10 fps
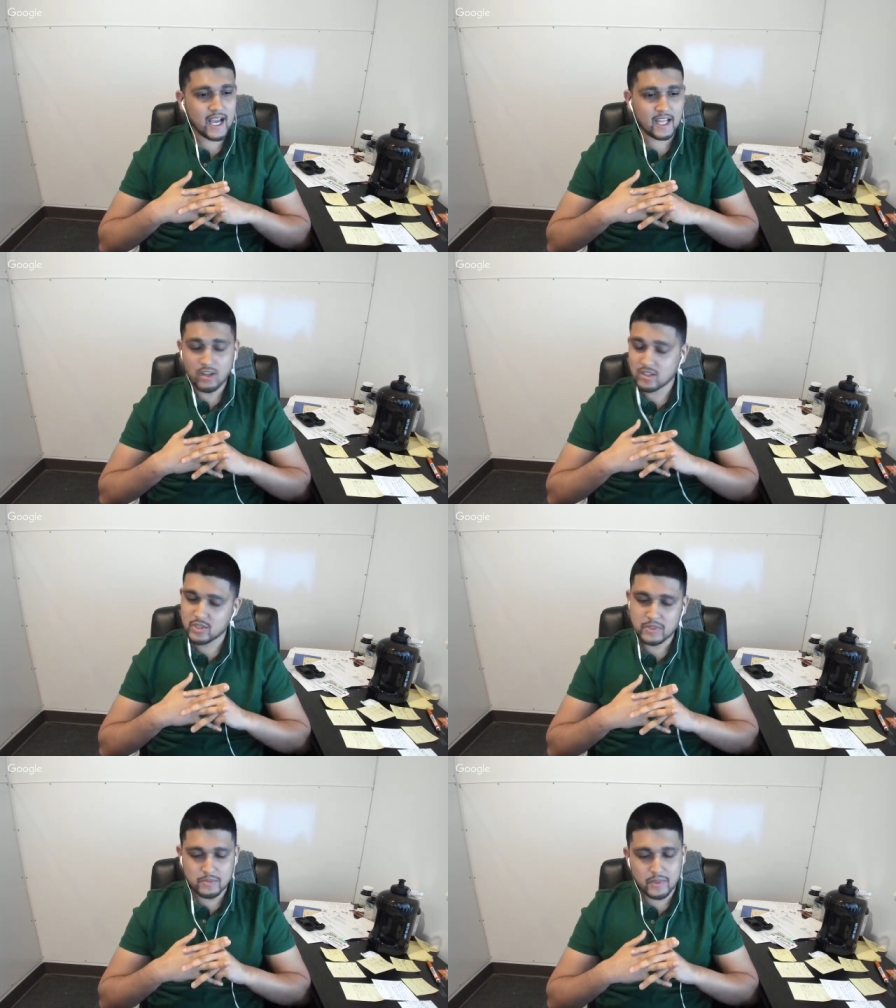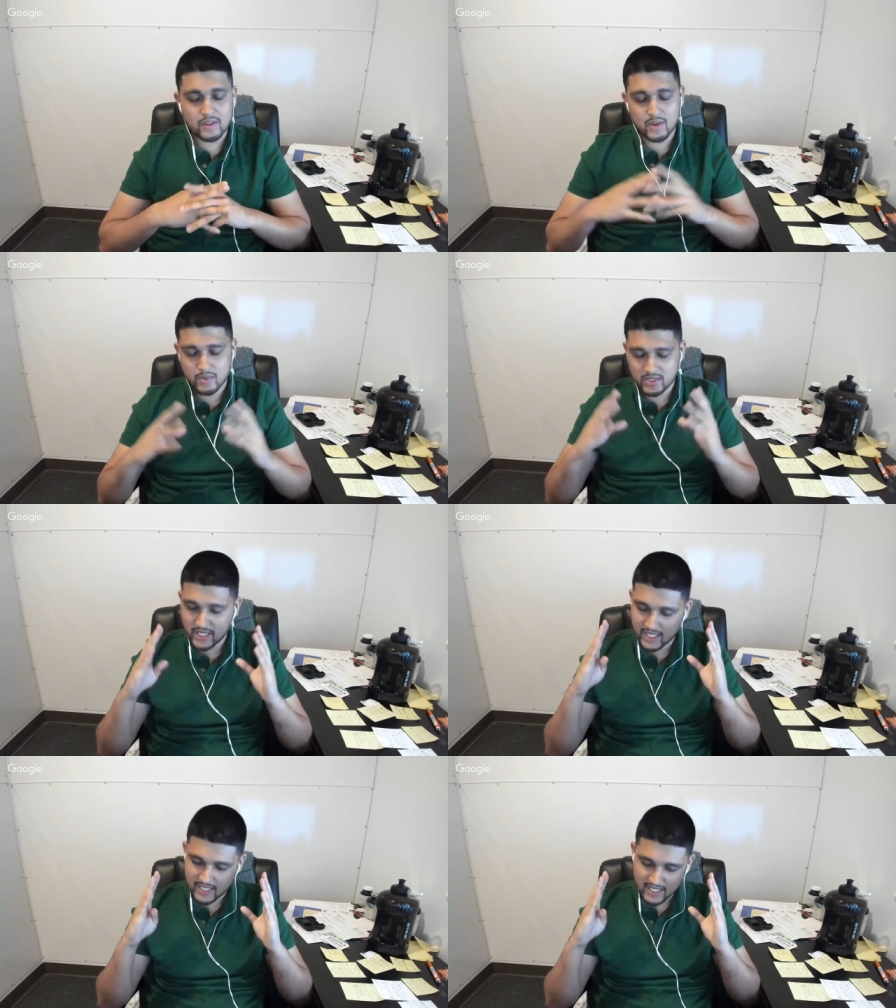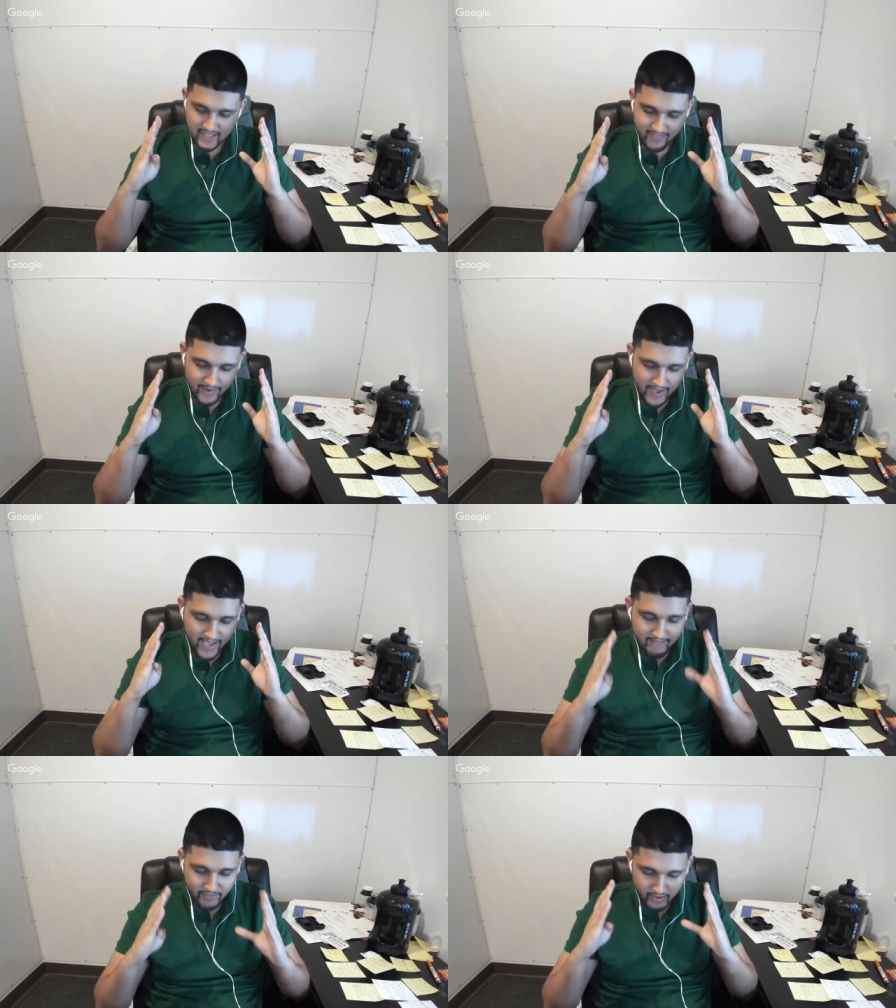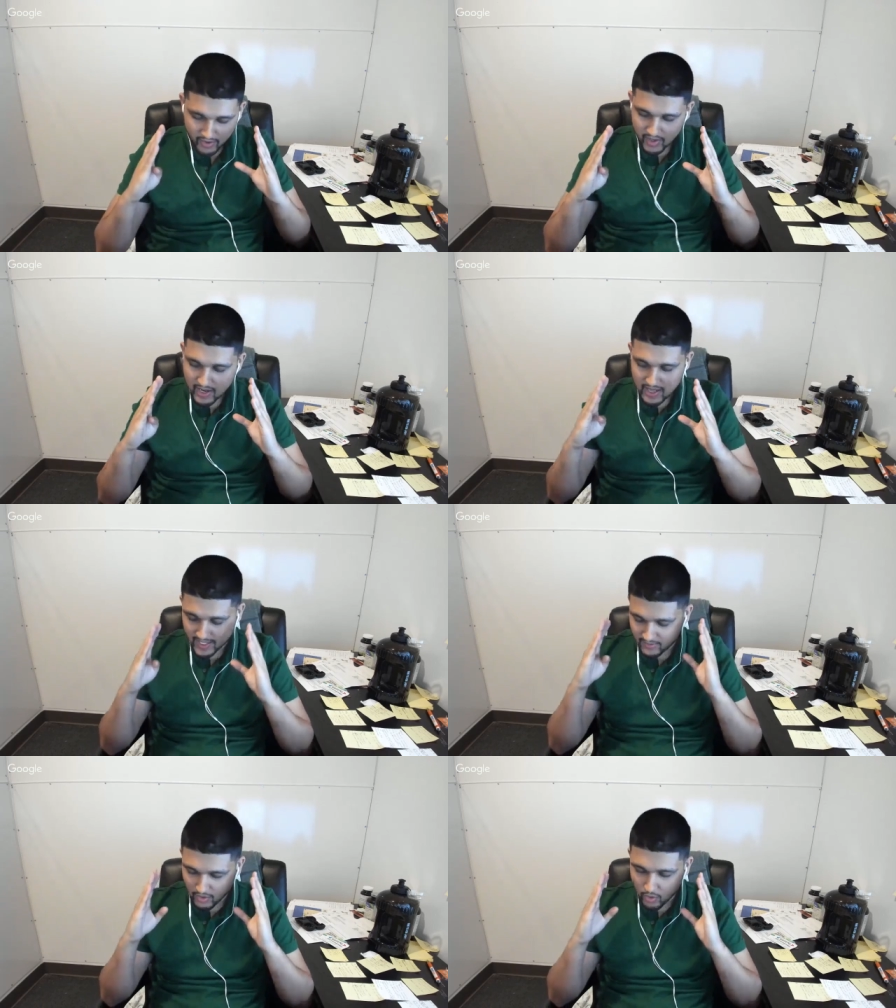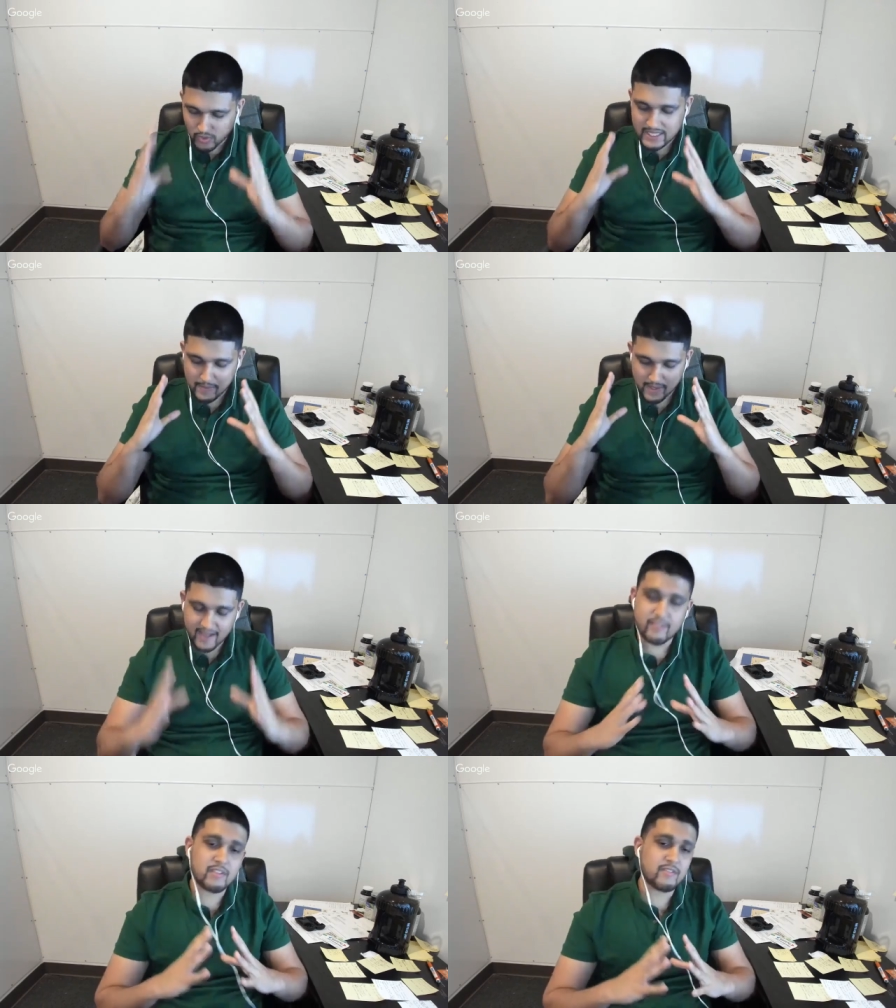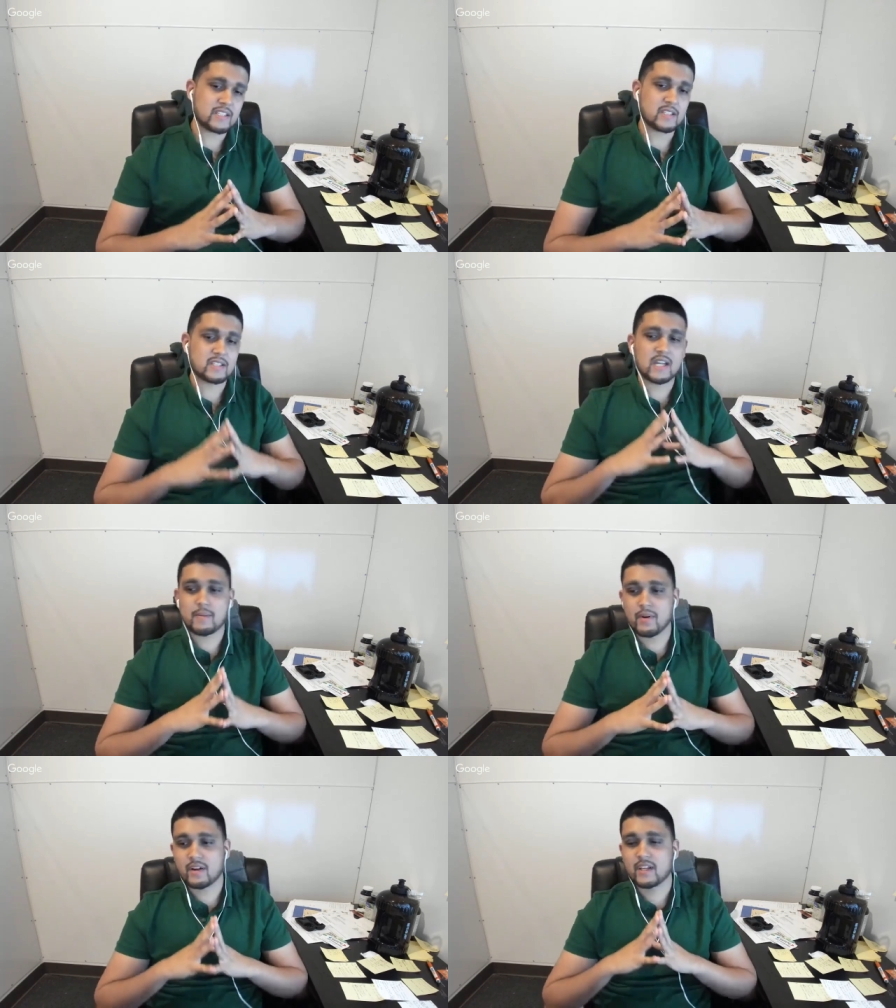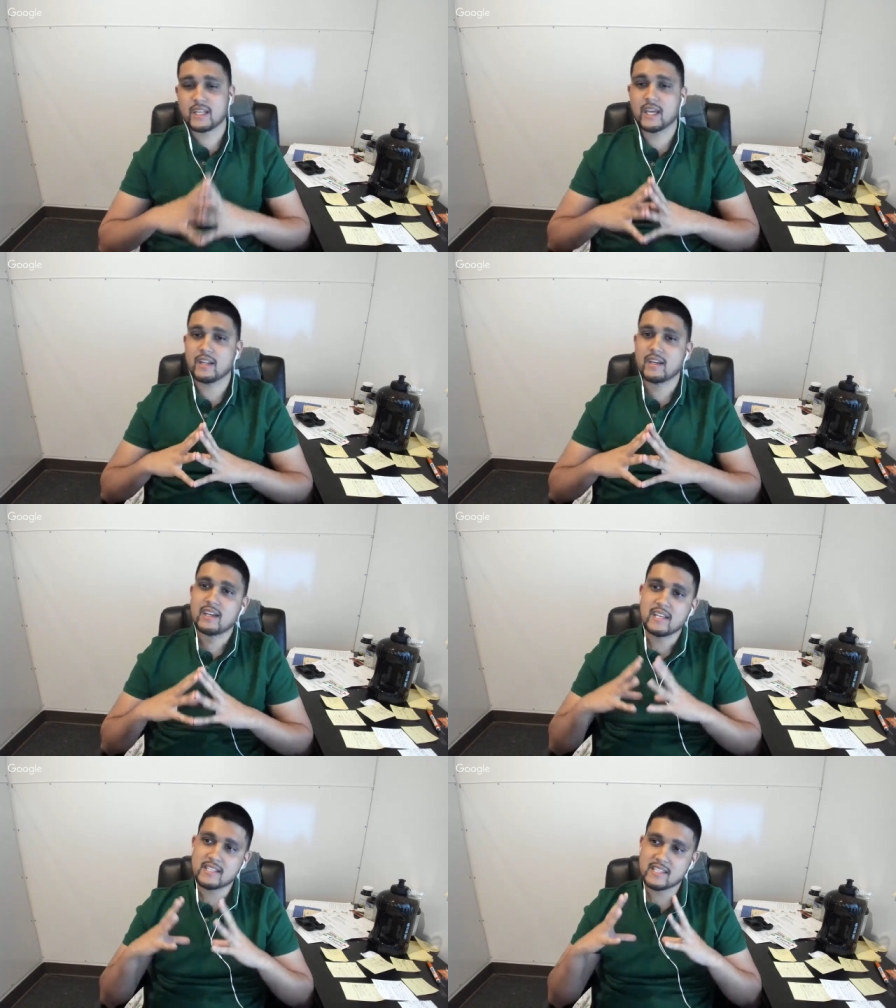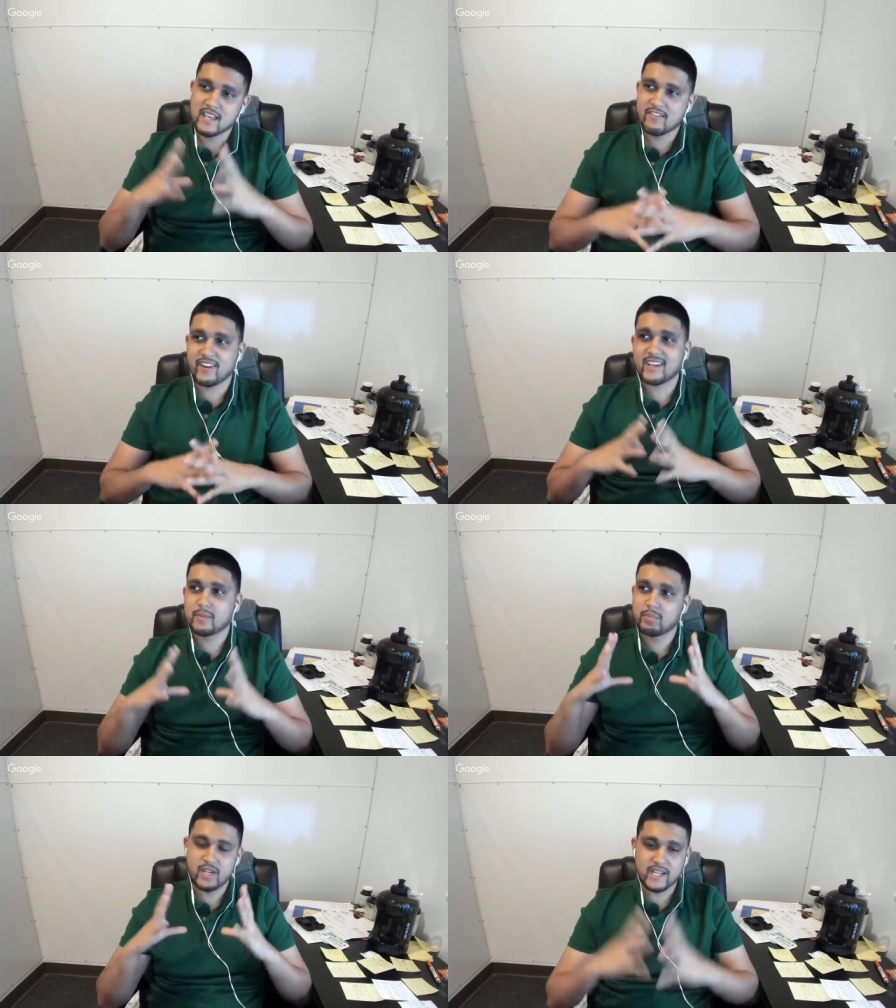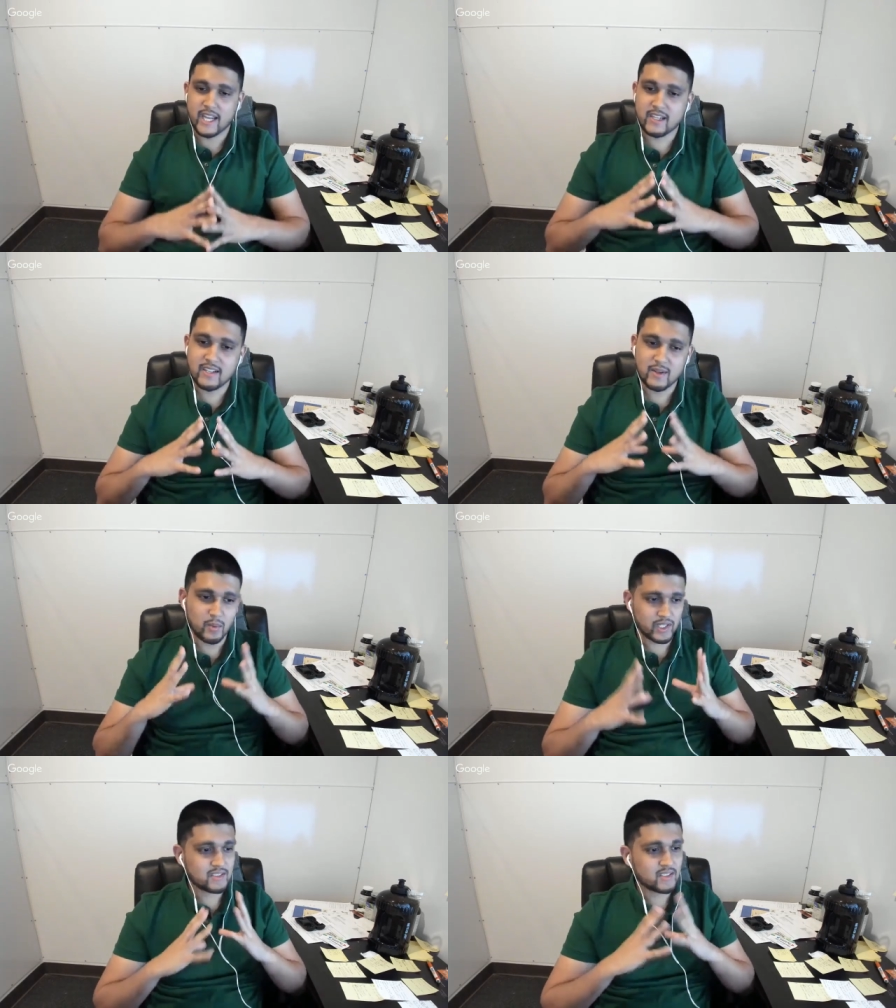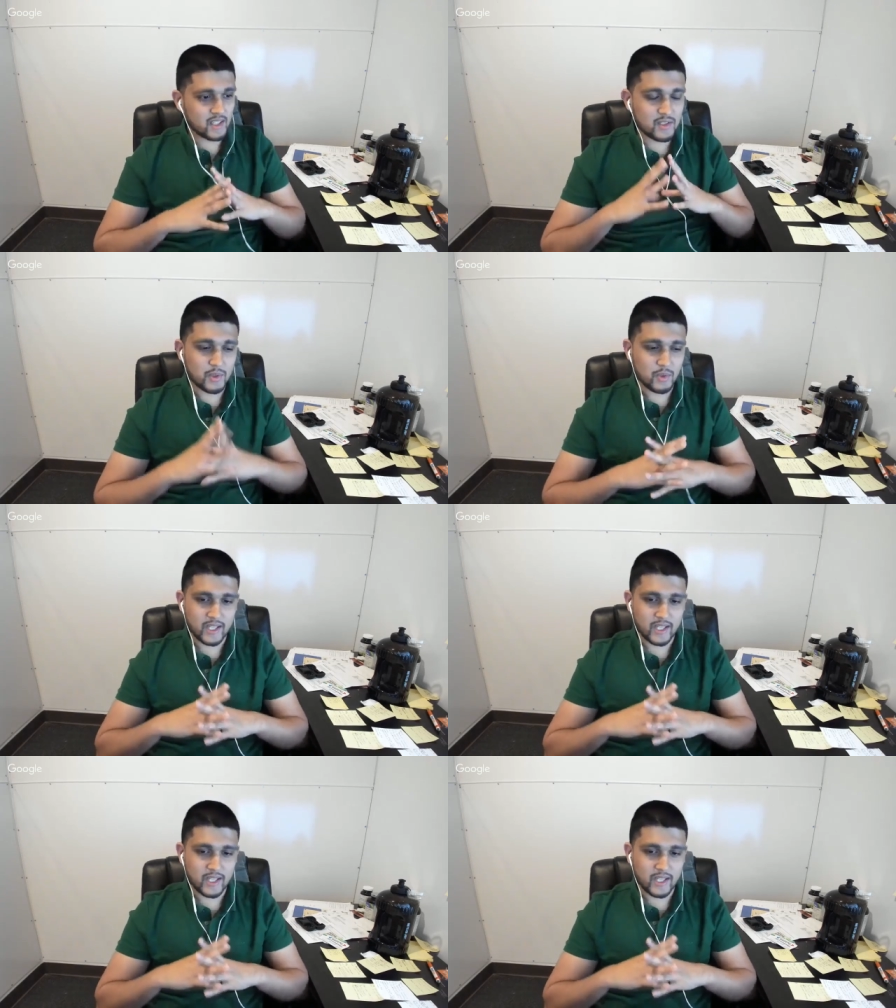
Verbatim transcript: I lost so much money though. I was like, if I ever, like the only time I'll ever invest in the stock market again is if I could predict what it's going to do.